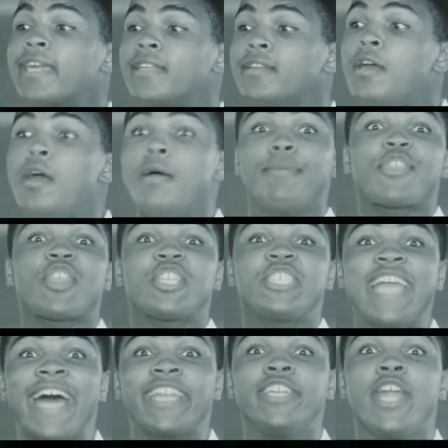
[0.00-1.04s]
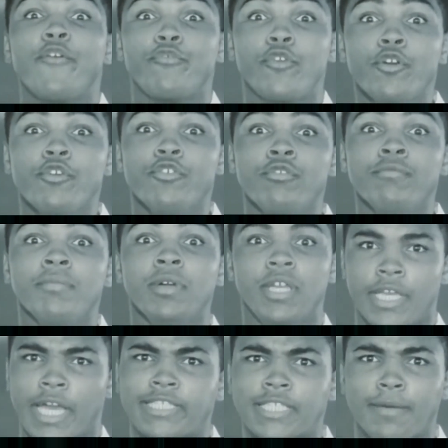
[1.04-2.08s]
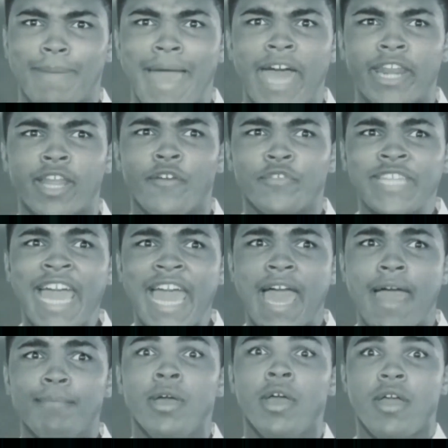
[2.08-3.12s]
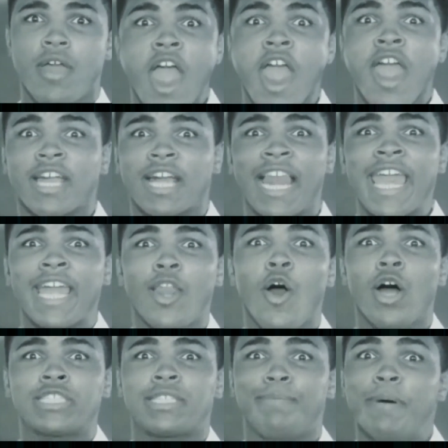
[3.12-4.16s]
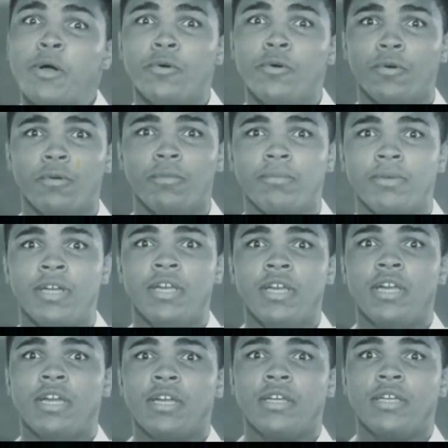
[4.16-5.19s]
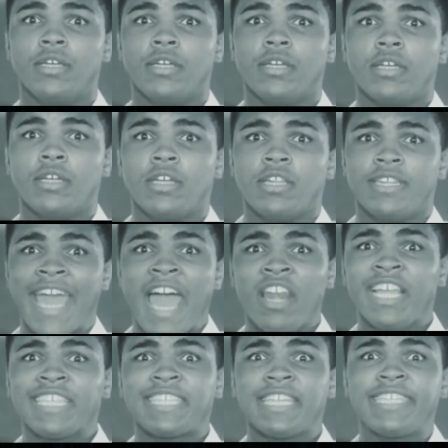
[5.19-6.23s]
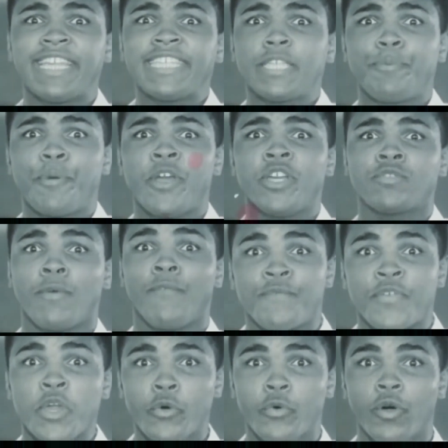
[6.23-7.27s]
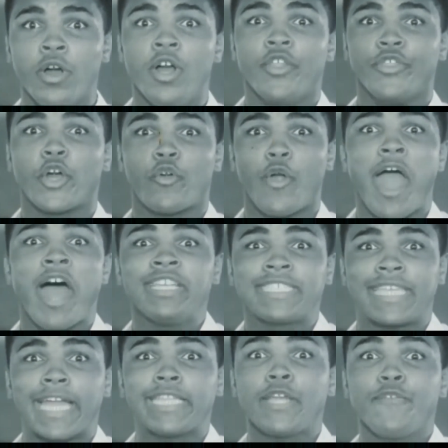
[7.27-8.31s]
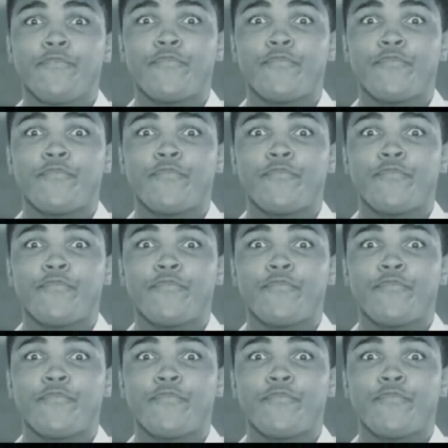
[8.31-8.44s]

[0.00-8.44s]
Liston keeps backing, but there's not enough room. It's a matter of time, and Clay lowers the boom. Now Liston disappears from view.